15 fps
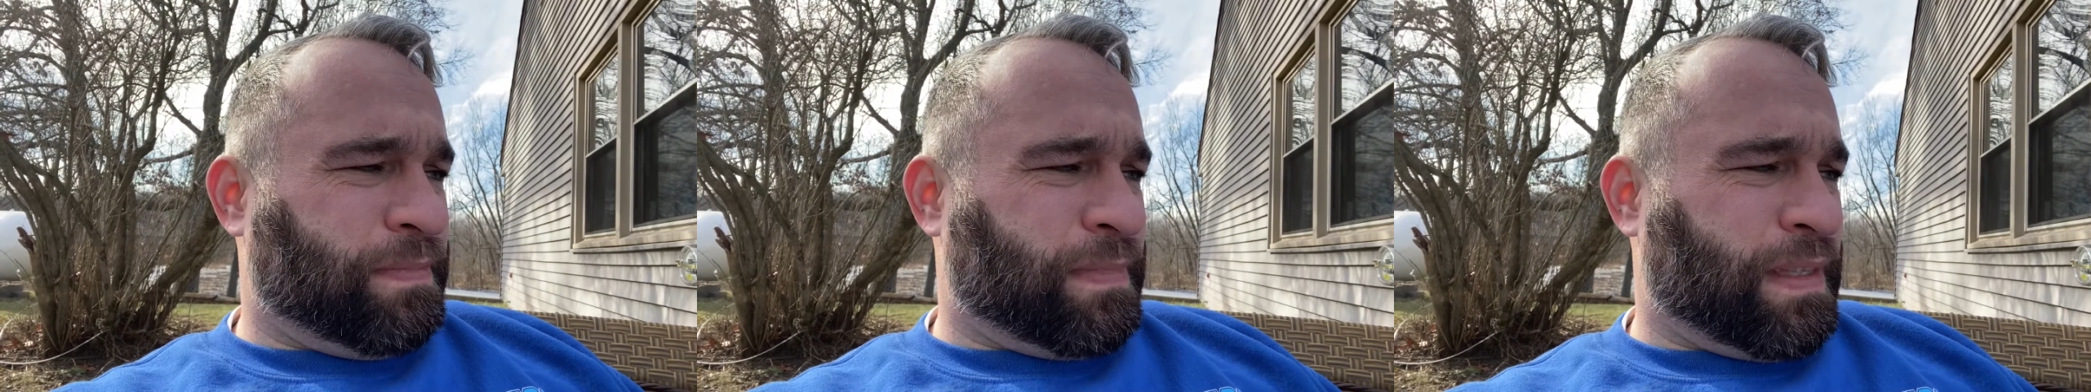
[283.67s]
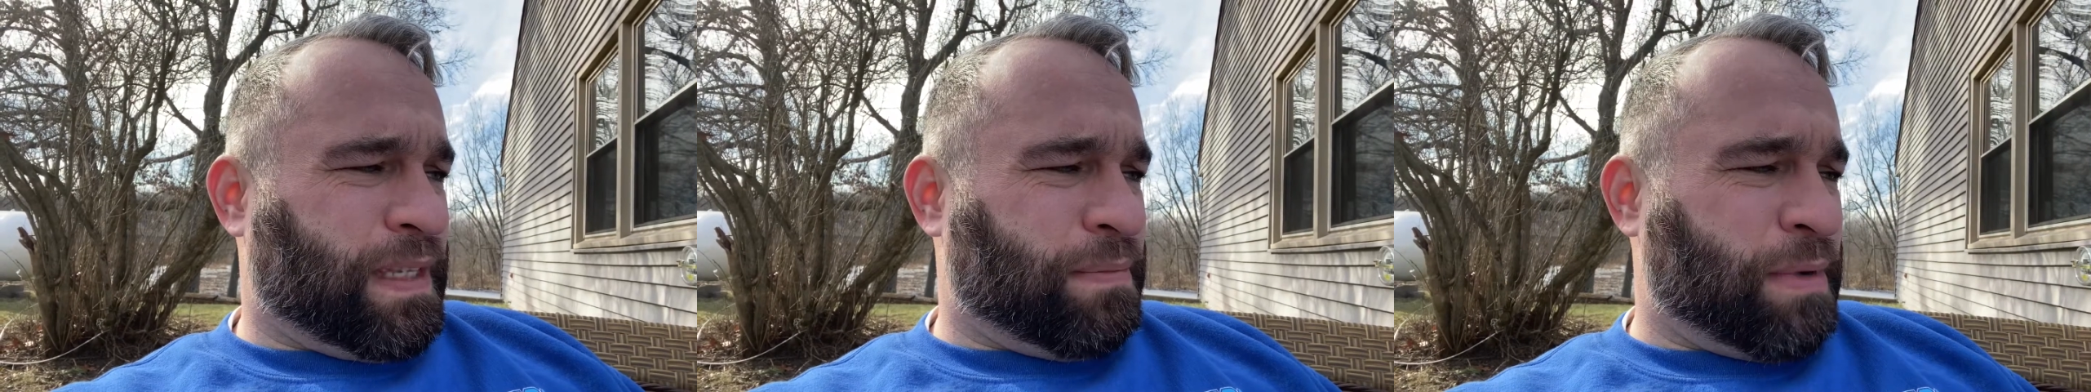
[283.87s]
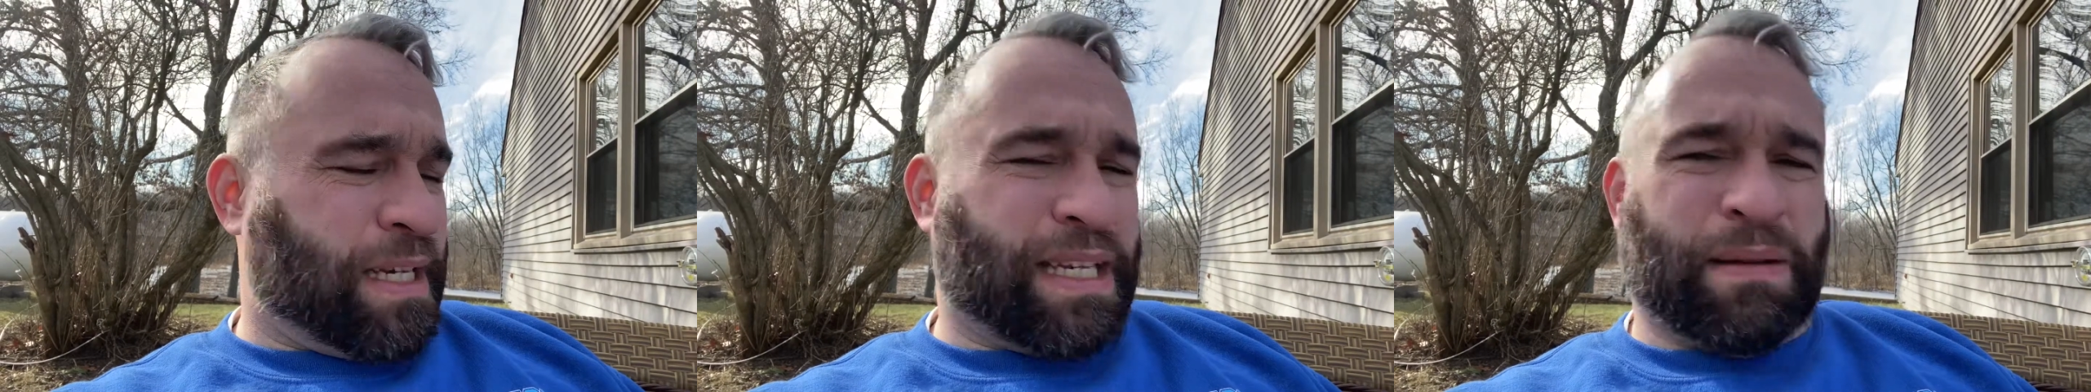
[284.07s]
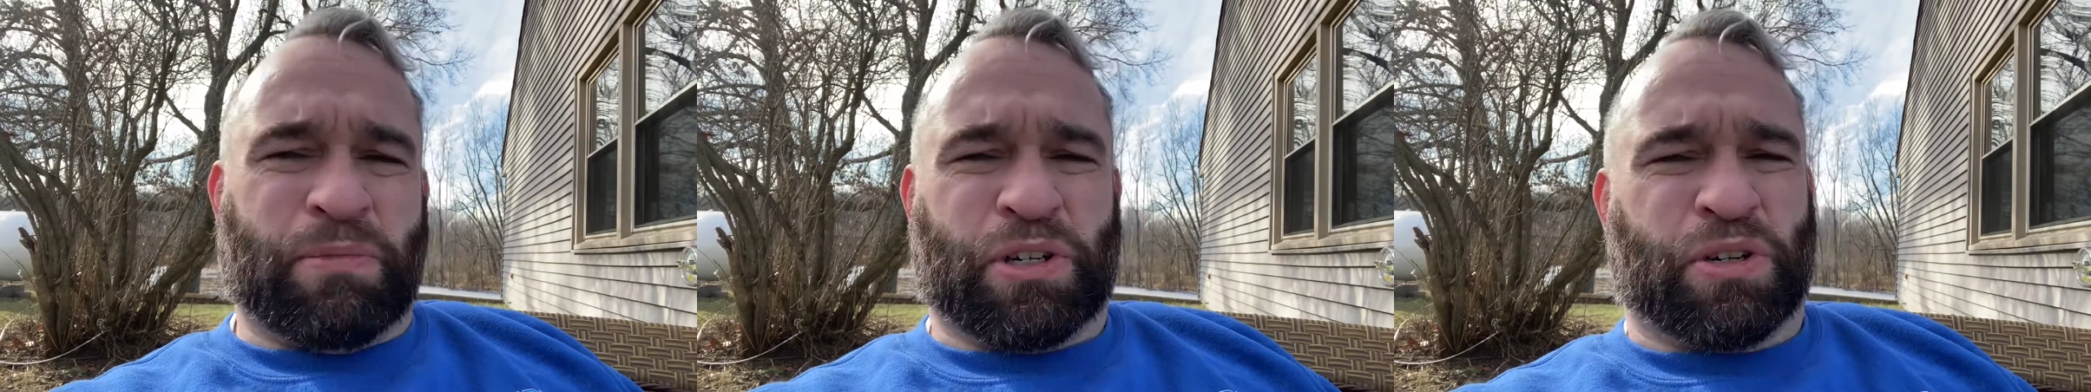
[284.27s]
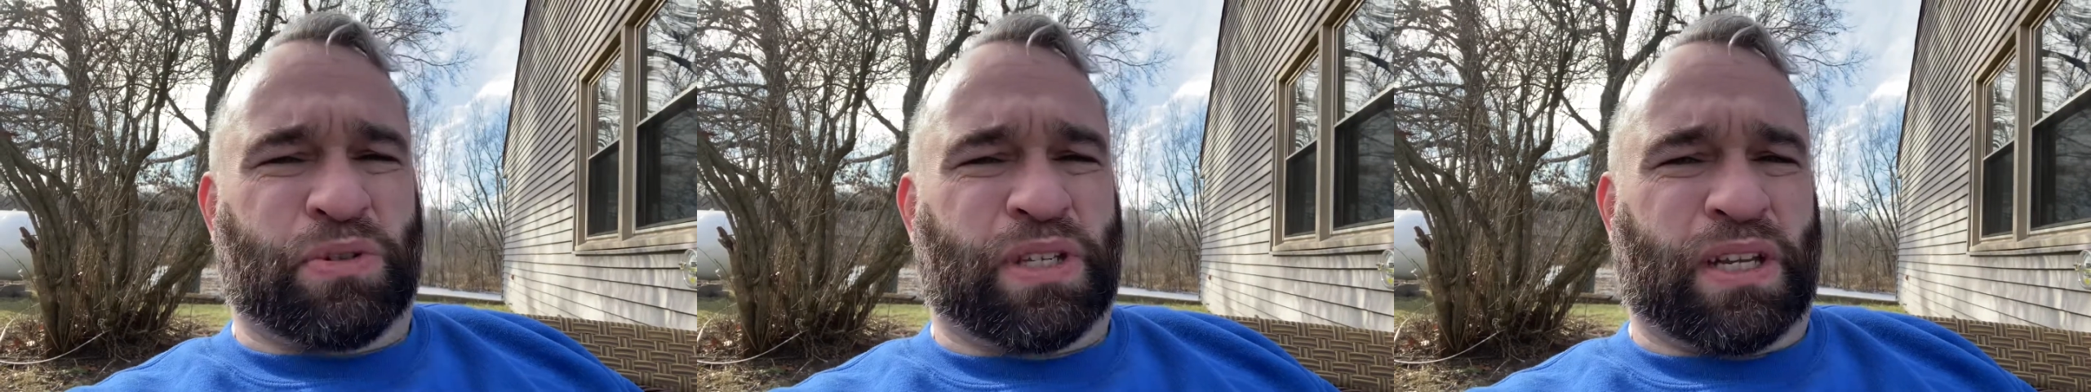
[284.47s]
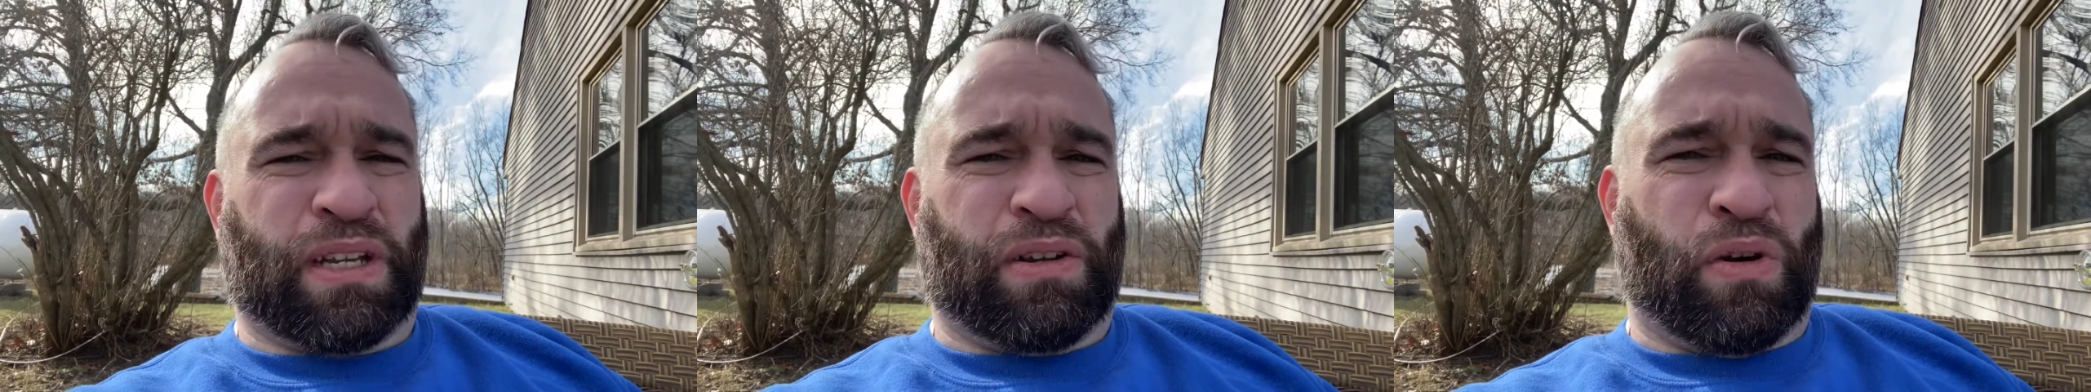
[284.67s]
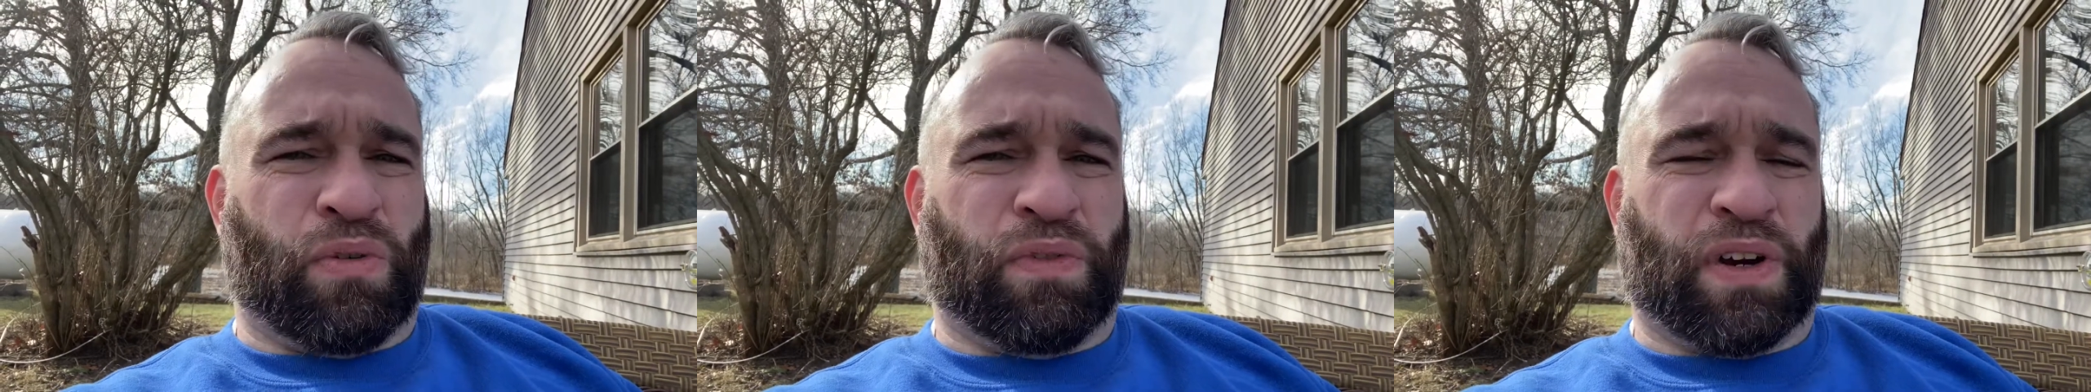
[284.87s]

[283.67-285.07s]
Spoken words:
my temperature was at over